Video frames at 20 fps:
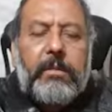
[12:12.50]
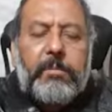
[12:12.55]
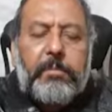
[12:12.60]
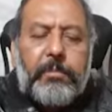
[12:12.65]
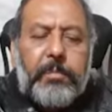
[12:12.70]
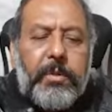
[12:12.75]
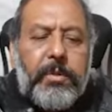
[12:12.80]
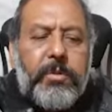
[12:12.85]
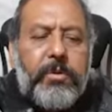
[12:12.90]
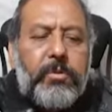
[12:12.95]

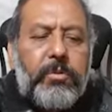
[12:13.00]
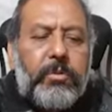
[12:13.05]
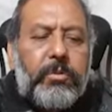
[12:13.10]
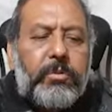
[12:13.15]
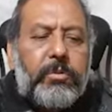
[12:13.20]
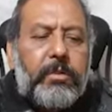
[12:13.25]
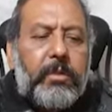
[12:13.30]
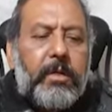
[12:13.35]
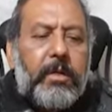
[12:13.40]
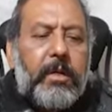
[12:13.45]

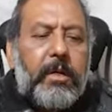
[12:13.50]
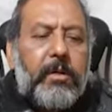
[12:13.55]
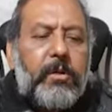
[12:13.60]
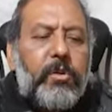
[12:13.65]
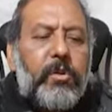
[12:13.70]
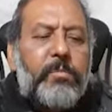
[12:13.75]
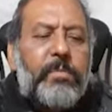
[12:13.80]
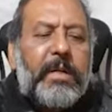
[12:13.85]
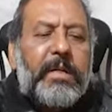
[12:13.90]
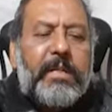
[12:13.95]
produce
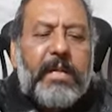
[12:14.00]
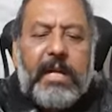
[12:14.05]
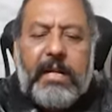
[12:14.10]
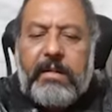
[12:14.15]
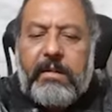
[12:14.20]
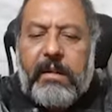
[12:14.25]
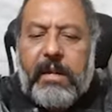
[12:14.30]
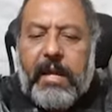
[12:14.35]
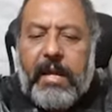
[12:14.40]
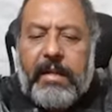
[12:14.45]

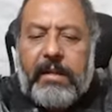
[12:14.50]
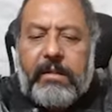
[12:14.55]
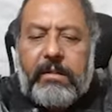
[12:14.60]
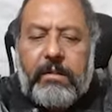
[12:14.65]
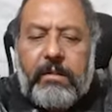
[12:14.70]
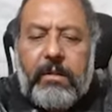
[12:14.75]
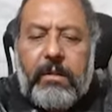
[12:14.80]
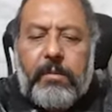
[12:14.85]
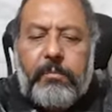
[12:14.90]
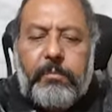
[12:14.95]
rheumatoid-like
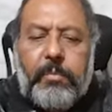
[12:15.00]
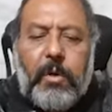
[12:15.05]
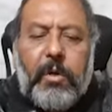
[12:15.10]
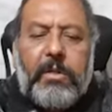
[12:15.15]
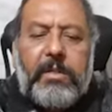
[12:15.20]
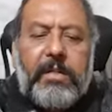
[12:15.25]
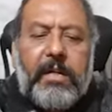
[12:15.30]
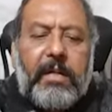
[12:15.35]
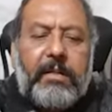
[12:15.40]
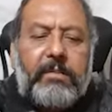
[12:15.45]

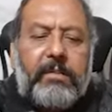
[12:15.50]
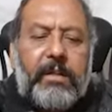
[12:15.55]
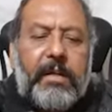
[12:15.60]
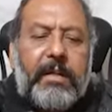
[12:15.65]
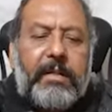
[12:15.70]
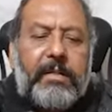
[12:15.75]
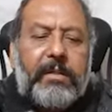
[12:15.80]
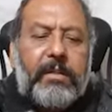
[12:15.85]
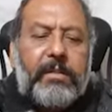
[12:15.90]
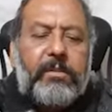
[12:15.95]

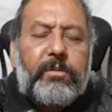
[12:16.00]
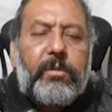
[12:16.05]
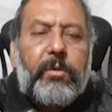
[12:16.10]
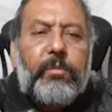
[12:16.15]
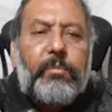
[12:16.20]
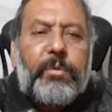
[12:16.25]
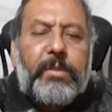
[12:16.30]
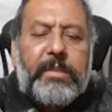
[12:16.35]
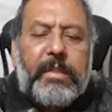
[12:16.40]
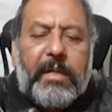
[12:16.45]
polyarthritis
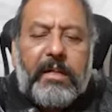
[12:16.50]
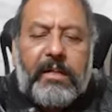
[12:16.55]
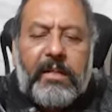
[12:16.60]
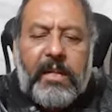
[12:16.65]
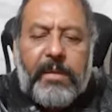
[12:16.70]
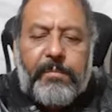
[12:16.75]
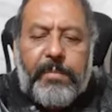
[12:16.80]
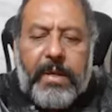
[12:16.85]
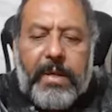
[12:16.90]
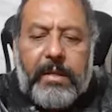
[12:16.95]
with the
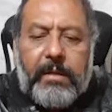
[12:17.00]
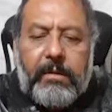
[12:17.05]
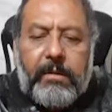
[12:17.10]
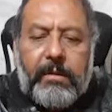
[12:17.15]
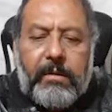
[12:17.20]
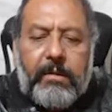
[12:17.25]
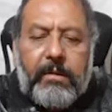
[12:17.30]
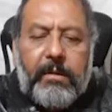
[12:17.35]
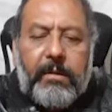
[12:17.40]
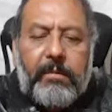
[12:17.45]
clubbing,
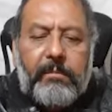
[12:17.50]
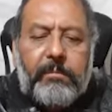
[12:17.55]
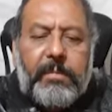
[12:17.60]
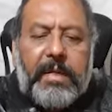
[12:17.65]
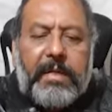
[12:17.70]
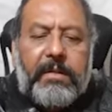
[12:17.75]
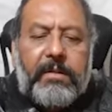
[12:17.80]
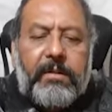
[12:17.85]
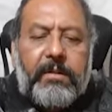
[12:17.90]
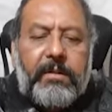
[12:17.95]

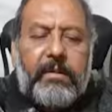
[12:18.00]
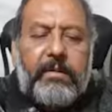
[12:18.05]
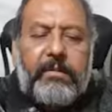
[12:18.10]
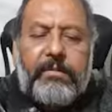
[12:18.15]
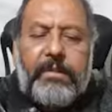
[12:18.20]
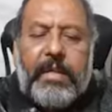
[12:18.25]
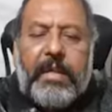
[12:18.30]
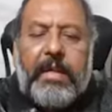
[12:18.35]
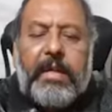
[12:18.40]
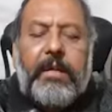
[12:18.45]
but
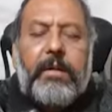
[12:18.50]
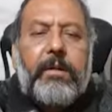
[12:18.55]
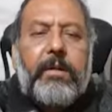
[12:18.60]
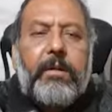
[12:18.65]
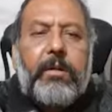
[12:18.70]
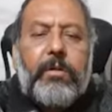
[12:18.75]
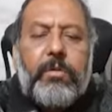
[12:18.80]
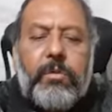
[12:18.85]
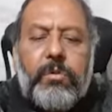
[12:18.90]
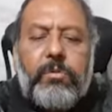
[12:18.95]
they
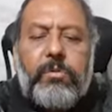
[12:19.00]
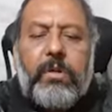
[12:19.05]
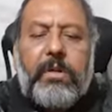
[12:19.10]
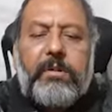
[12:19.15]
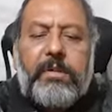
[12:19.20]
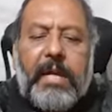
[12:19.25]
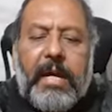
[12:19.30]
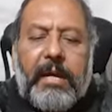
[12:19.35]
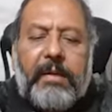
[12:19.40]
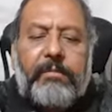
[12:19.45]
do not
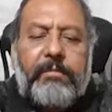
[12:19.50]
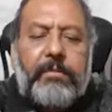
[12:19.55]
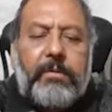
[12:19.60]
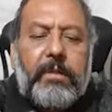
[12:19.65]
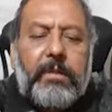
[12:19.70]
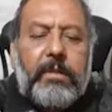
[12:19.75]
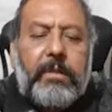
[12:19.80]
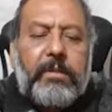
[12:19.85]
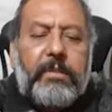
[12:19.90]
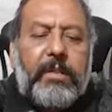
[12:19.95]
have
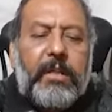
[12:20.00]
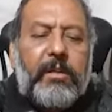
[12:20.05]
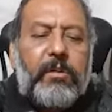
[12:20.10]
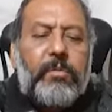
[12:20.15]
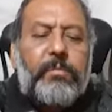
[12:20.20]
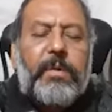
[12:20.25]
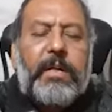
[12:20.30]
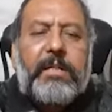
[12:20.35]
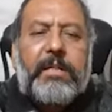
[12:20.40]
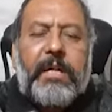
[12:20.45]
the
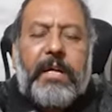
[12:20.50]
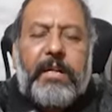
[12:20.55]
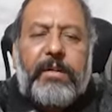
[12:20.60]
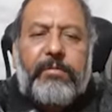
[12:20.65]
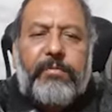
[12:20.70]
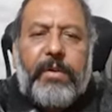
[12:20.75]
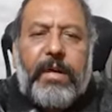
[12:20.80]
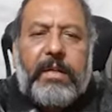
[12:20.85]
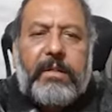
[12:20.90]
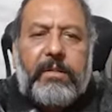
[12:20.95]
rheumatoid
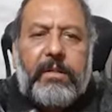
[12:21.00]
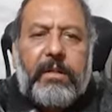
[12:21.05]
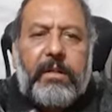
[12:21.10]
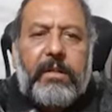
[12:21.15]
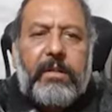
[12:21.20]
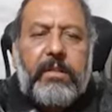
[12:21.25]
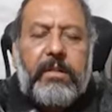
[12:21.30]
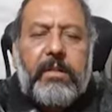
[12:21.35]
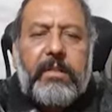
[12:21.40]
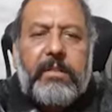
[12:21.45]
factor
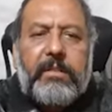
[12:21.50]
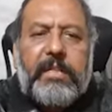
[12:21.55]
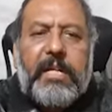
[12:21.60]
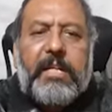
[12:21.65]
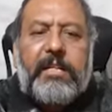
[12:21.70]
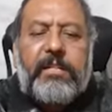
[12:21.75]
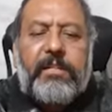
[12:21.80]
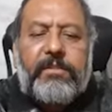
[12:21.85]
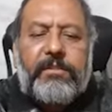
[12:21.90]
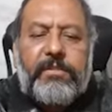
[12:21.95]

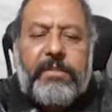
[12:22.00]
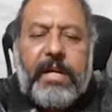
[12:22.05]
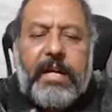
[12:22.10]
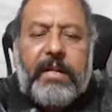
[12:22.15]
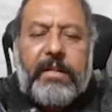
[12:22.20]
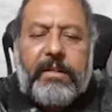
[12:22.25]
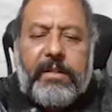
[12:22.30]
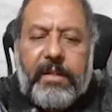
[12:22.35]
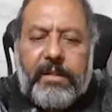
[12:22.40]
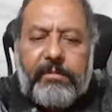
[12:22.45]
that is
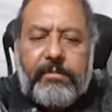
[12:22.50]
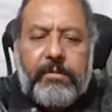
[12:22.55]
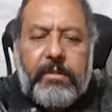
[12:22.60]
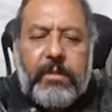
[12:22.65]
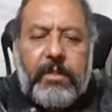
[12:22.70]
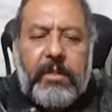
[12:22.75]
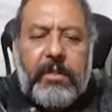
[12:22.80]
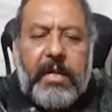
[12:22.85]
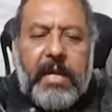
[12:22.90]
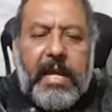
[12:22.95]
negative,
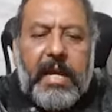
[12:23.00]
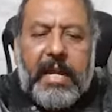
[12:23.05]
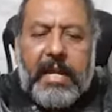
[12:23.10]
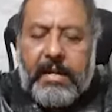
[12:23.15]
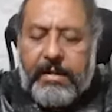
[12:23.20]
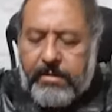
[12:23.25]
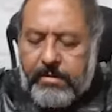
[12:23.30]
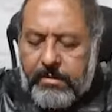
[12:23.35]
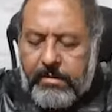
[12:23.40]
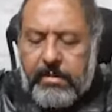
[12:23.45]

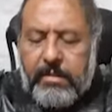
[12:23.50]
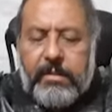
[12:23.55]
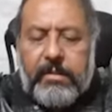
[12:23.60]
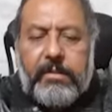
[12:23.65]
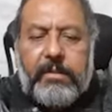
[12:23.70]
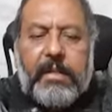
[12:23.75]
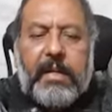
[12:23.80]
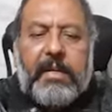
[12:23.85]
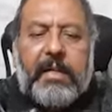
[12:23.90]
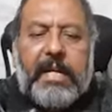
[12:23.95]
and
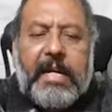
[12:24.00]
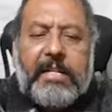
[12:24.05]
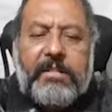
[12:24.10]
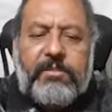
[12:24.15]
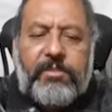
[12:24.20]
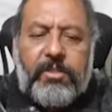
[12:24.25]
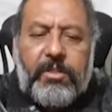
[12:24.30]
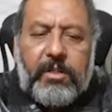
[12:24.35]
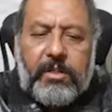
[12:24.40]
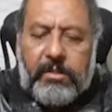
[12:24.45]
the
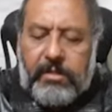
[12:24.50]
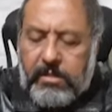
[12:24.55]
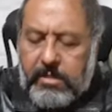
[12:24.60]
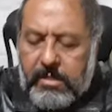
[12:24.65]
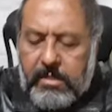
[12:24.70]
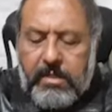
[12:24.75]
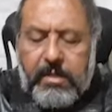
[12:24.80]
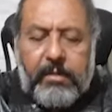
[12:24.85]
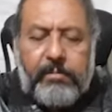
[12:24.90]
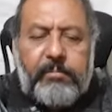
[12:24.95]
cancer
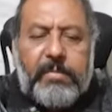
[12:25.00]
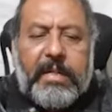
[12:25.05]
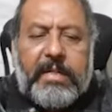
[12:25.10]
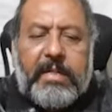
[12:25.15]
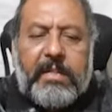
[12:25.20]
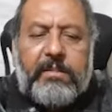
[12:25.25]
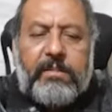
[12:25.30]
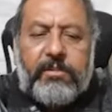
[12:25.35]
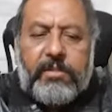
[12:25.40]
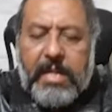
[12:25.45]

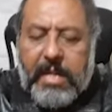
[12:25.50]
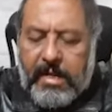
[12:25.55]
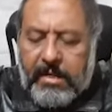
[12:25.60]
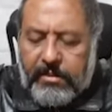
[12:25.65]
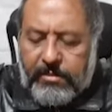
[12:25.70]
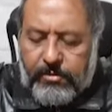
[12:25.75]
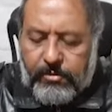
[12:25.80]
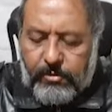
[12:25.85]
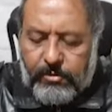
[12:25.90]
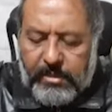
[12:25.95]

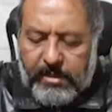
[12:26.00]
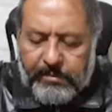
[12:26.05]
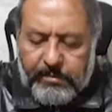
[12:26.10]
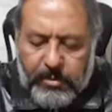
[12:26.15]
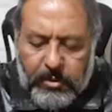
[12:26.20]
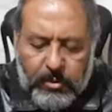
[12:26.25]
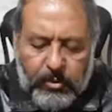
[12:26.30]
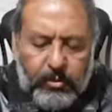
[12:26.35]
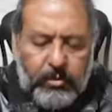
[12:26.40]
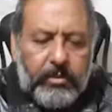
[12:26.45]
metastasizes to the
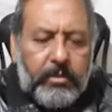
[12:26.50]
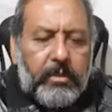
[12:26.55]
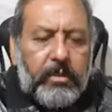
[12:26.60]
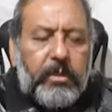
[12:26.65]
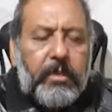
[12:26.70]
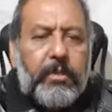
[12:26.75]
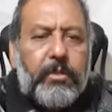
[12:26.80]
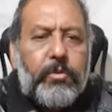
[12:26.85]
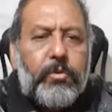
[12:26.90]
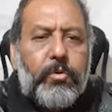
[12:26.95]
bone
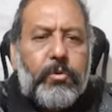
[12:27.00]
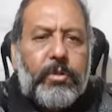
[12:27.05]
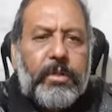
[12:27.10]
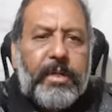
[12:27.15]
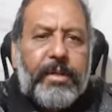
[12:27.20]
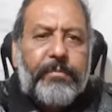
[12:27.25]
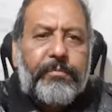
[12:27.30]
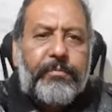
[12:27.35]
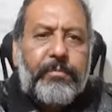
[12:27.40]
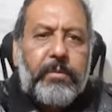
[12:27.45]
to give